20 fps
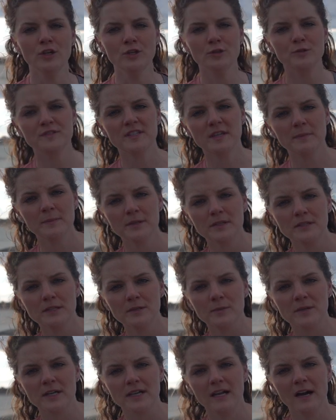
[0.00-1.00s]
You typically
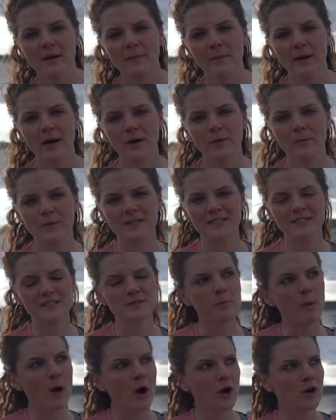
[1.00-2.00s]
want to come out when it's
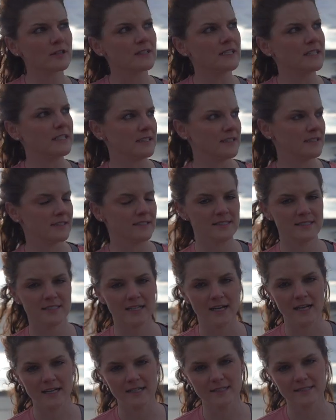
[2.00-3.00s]
partly cloudy
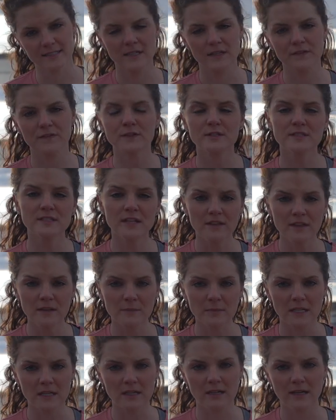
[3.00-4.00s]
skies. If there's nothing
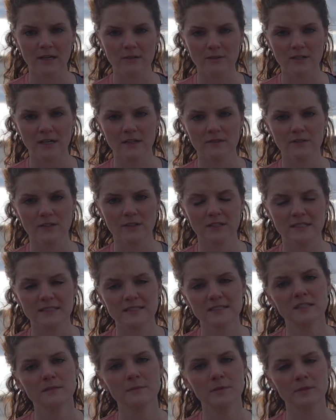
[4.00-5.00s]
but cloud cover, it's
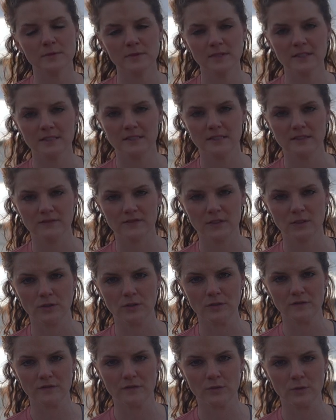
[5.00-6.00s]
going to be really
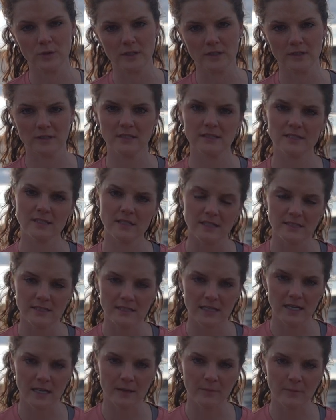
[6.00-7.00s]
difficult for the sun
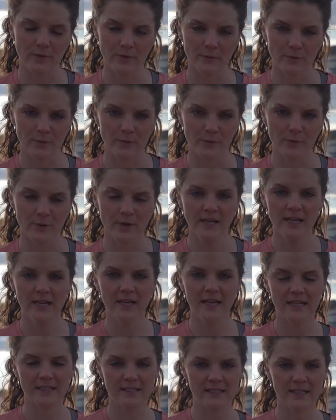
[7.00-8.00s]
to come through
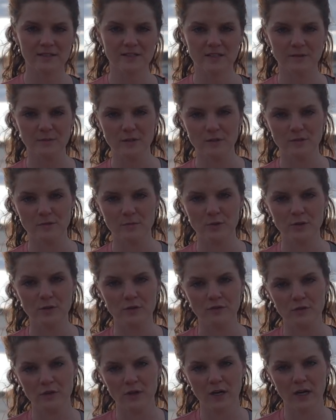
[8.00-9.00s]
and allow some of those
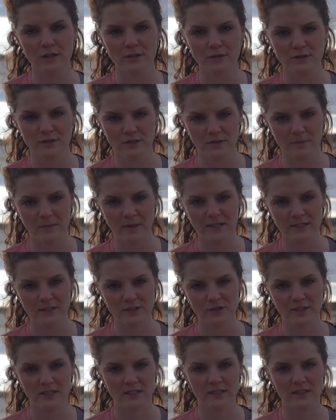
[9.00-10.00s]
beautiful colors to
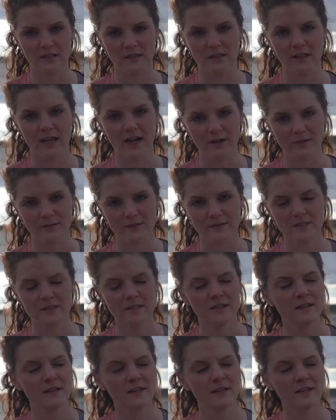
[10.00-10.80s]
penetrate the clouds.